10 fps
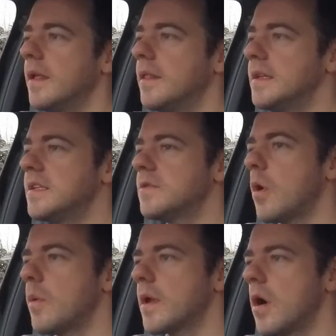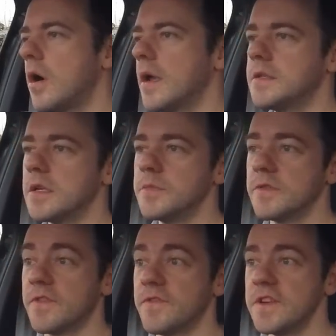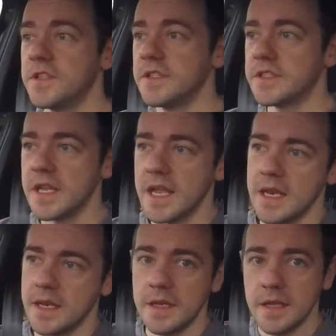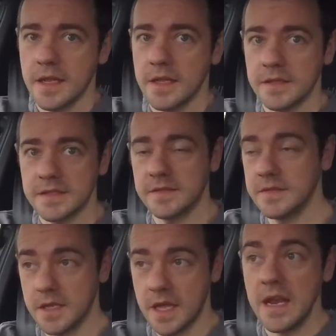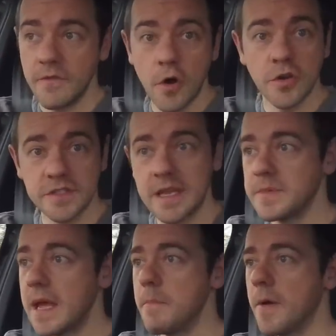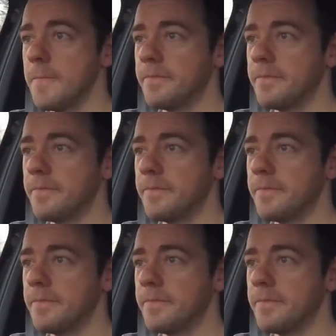This is what we got in terms of efficiency in end of August, September.